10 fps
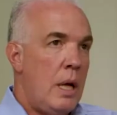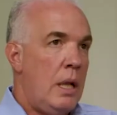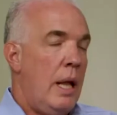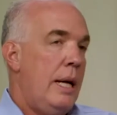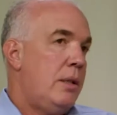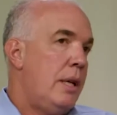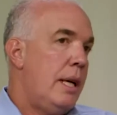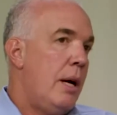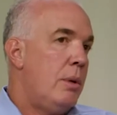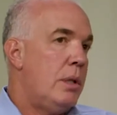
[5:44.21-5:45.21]
And the last thing
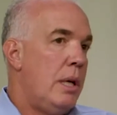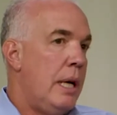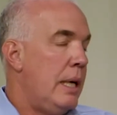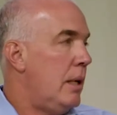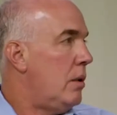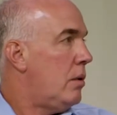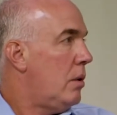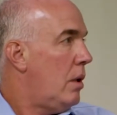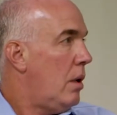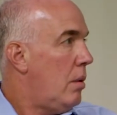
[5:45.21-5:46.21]
I would say is
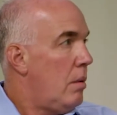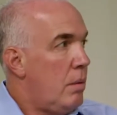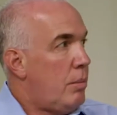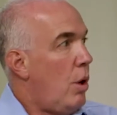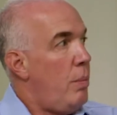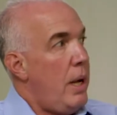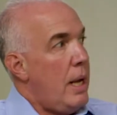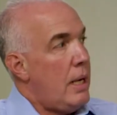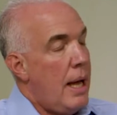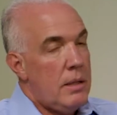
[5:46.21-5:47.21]

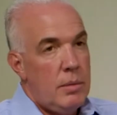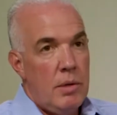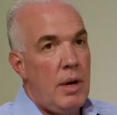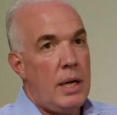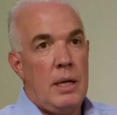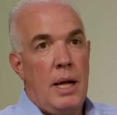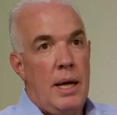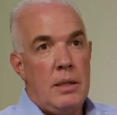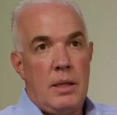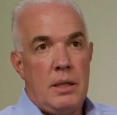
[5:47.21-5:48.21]
propane has to be
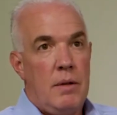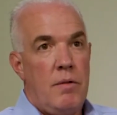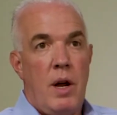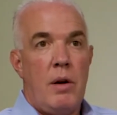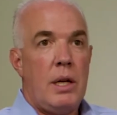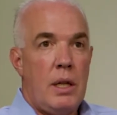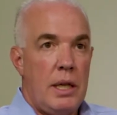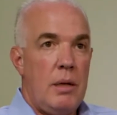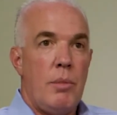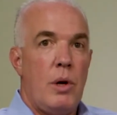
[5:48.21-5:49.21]
recognized as a very
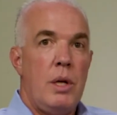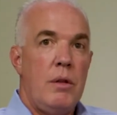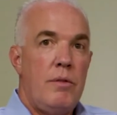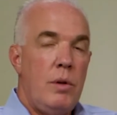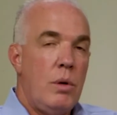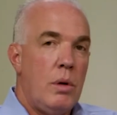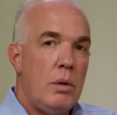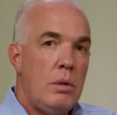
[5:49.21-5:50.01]
clean burning fuel.